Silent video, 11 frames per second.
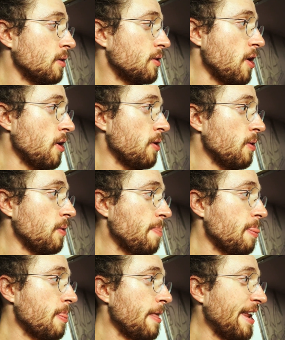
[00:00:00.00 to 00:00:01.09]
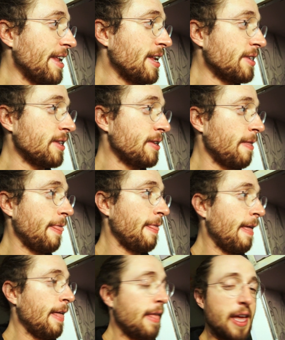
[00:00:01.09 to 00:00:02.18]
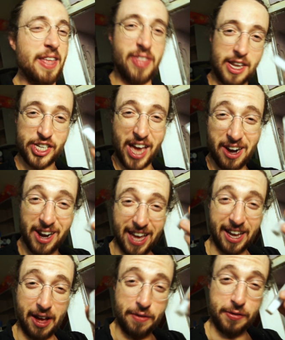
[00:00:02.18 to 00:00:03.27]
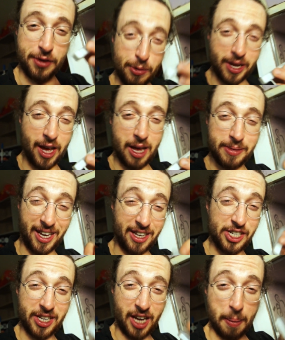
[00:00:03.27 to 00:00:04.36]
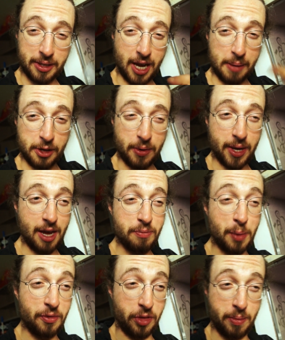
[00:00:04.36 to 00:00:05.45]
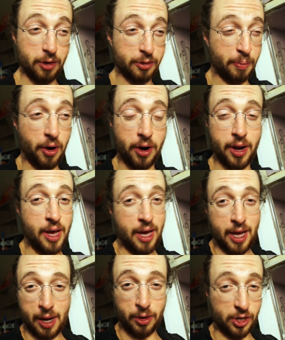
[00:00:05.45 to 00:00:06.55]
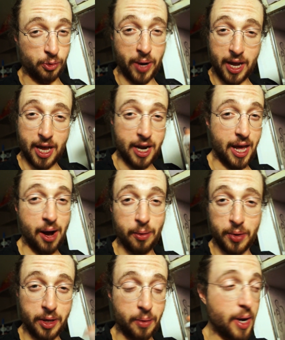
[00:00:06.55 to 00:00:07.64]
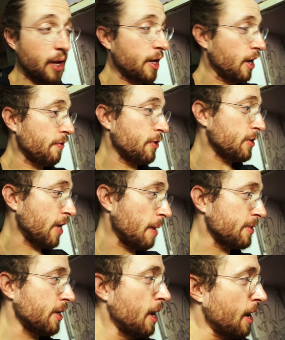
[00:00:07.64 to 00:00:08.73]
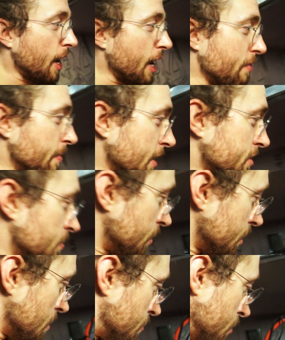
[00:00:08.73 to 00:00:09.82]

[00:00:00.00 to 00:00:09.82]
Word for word: So, and it doesn't it, it shattered like a few times, like just a couple times going in, but for the most part, it just went in and out really well. And a few times, I even made some really